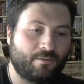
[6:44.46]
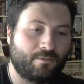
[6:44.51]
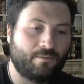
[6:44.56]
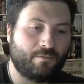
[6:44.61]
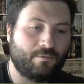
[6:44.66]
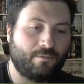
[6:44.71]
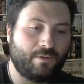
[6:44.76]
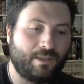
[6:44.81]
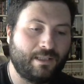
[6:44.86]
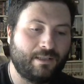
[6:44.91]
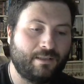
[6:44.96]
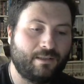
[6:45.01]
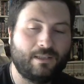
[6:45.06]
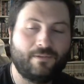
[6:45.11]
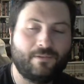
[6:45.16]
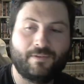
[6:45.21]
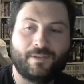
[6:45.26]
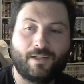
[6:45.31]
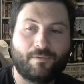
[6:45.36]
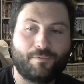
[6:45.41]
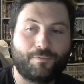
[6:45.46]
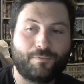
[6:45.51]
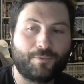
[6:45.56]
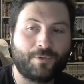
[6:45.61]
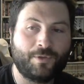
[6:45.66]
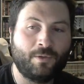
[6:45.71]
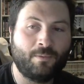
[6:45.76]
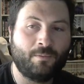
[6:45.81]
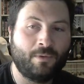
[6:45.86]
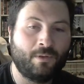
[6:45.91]
we didn't leave enough
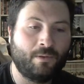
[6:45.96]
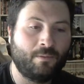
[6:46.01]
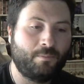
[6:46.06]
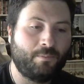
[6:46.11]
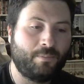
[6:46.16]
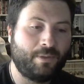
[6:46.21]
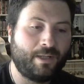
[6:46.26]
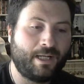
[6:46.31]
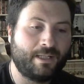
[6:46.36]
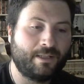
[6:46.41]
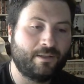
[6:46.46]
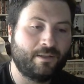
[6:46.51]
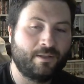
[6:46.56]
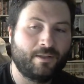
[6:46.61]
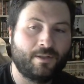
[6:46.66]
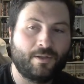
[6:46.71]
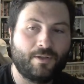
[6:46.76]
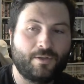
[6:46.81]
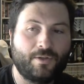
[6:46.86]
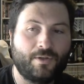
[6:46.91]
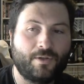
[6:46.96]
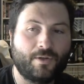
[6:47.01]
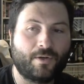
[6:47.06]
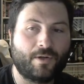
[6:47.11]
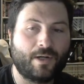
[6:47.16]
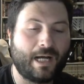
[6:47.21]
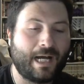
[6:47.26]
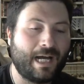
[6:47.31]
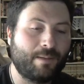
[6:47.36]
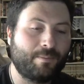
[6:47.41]
room, but
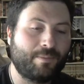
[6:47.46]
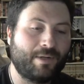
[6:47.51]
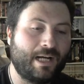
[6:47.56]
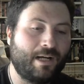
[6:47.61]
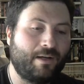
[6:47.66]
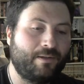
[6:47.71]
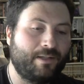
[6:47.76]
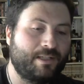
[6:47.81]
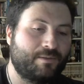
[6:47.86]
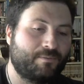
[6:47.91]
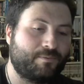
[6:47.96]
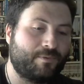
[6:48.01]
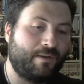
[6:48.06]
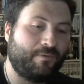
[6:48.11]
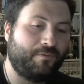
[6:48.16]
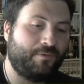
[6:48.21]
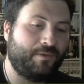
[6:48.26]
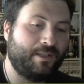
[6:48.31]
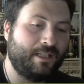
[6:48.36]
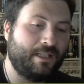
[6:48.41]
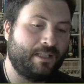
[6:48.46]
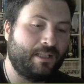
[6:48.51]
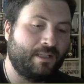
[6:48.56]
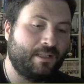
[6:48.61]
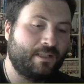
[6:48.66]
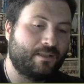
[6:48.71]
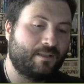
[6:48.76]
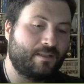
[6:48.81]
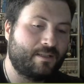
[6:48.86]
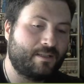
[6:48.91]
your eyebrow is roughly
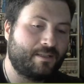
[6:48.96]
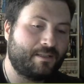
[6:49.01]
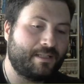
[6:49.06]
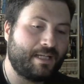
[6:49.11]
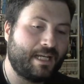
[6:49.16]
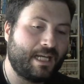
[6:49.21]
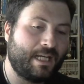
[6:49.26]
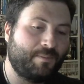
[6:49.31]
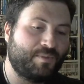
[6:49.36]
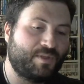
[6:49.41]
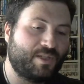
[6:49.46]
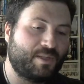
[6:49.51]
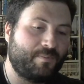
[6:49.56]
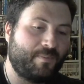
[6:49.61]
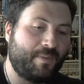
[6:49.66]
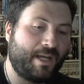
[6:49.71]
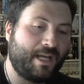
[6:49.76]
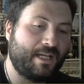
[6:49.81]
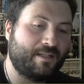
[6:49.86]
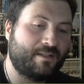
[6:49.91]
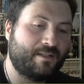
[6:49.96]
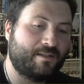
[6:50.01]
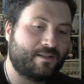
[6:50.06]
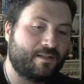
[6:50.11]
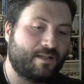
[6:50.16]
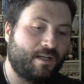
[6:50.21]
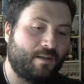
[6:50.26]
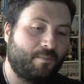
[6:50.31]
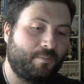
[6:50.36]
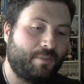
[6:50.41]
the same space
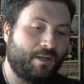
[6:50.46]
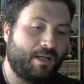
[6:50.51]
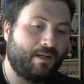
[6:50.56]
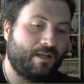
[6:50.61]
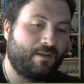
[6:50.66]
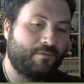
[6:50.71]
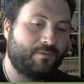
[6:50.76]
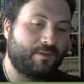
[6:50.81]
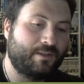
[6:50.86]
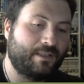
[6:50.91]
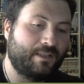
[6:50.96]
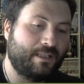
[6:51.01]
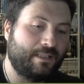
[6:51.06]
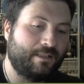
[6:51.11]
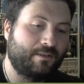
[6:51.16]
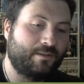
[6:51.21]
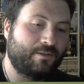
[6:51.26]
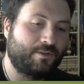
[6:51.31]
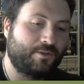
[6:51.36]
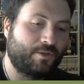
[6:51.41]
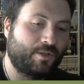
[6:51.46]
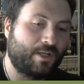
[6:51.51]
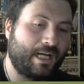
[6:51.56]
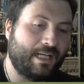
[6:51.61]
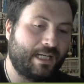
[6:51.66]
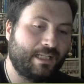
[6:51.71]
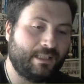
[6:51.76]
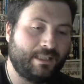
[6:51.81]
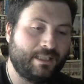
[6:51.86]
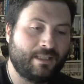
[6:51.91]
above than your
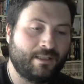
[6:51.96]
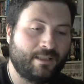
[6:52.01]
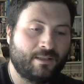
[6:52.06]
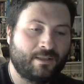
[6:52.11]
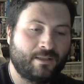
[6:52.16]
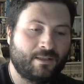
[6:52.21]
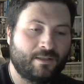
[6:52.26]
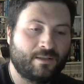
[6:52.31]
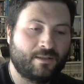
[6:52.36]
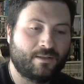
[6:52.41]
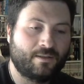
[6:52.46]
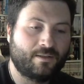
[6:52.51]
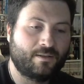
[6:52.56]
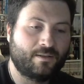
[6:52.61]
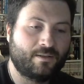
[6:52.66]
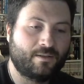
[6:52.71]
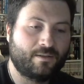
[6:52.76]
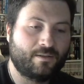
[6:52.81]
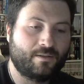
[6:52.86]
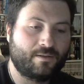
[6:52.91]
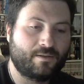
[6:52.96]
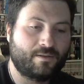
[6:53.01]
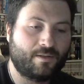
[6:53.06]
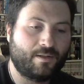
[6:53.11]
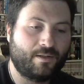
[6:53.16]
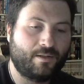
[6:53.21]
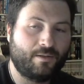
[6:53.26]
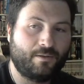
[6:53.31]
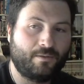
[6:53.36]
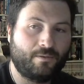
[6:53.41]
eyelid.
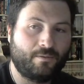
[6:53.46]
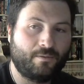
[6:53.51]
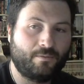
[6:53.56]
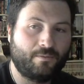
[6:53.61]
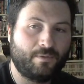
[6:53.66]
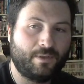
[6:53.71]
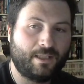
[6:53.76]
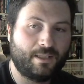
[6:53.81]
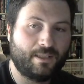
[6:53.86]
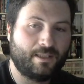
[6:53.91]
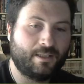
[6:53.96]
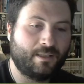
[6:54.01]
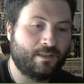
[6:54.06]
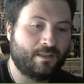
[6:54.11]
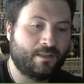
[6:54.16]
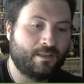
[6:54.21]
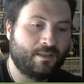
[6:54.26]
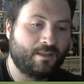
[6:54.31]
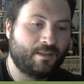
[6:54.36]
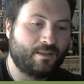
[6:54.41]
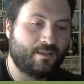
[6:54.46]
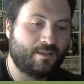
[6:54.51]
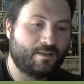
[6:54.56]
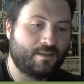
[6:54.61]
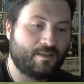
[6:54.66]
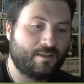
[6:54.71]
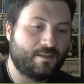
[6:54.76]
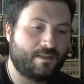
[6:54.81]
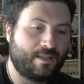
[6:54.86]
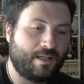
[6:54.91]
So we can
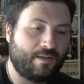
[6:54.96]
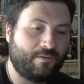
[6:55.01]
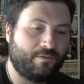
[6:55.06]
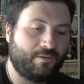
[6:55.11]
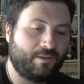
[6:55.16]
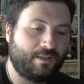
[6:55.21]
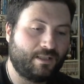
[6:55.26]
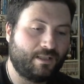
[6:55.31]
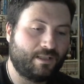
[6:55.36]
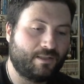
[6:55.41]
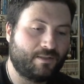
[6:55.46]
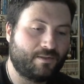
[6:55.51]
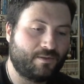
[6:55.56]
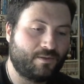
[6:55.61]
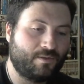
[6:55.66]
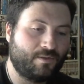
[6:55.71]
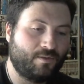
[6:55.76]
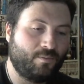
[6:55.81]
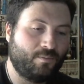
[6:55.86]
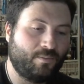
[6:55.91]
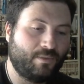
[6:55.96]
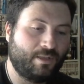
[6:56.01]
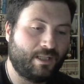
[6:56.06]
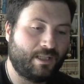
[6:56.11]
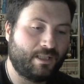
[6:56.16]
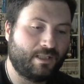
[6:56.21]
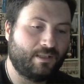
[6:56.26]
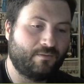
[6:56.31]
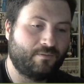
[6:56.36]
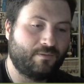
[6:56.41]
safely assume
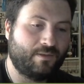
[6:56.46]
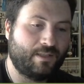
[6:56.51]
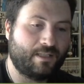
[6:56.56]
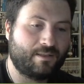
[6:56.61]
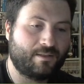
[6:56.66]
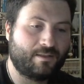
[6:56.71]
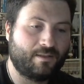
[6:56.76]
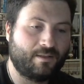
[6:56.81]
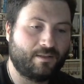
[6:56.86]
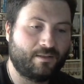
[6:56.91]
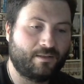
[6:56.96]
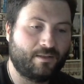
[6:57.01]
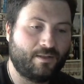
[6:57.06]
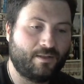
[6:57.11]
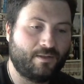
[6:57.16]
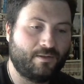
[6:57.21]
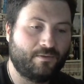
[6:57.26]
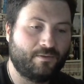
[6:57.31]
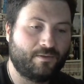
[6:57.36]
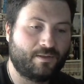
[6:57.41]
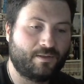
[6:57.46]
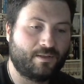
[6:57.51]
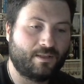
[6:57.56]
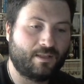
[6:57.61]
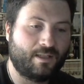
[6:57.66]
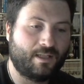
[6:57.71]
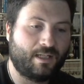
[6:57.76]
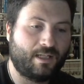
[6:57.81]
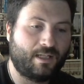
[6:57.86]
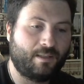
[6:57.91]
that if that's the nose, the
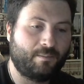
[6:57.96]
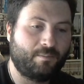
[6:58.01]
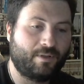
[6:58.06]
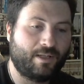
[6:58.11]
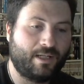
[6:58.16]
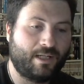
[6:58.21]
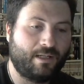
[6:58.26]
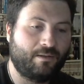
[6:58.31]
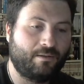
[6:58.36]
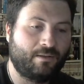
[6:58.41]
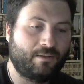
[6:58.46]
eyebrow